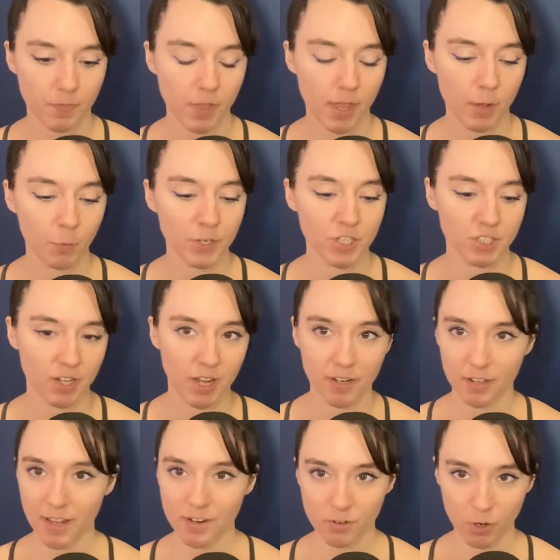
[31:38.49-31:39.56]
And we just kind of,
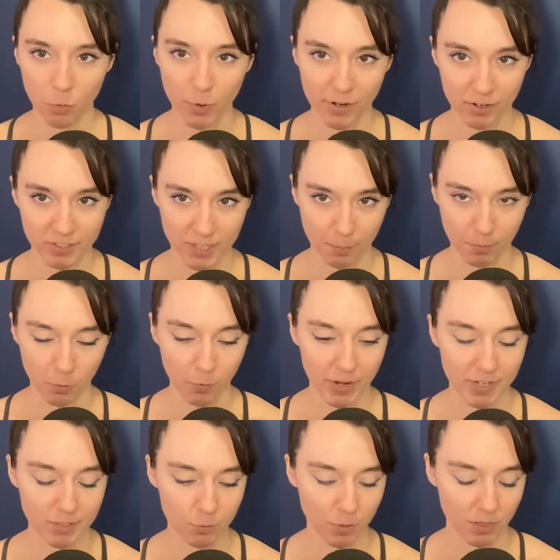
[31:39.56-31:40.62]
I don't know, went our separate
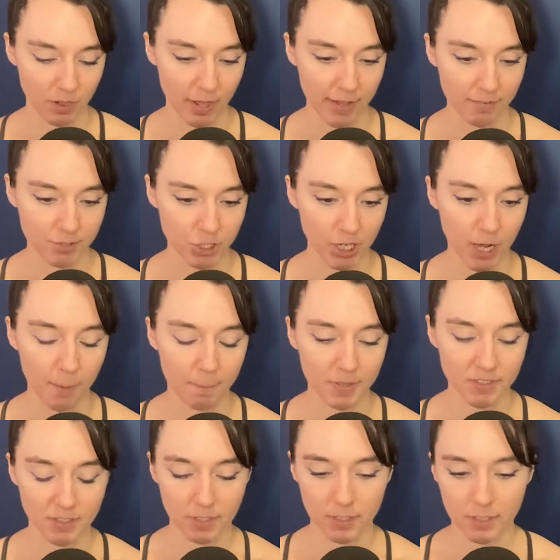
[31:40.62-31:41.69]
ways with life. She got
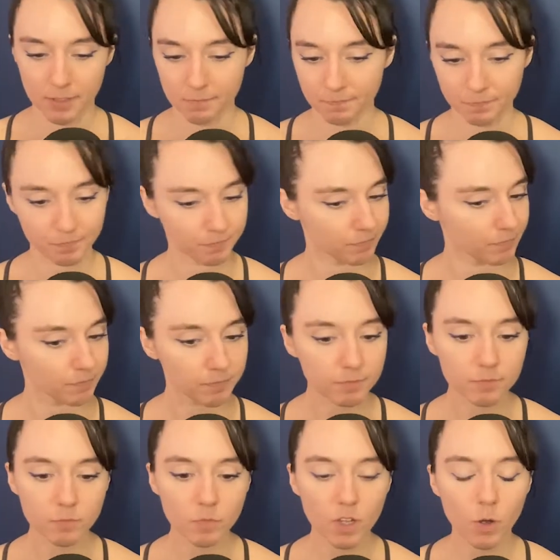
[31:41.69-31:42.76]
busy and
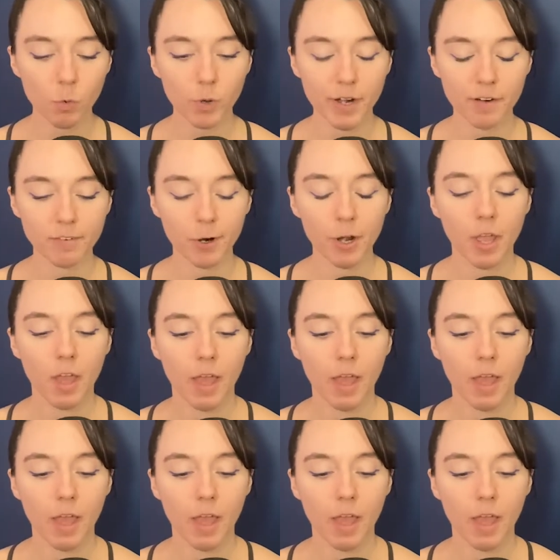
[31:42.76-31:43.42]
whatever.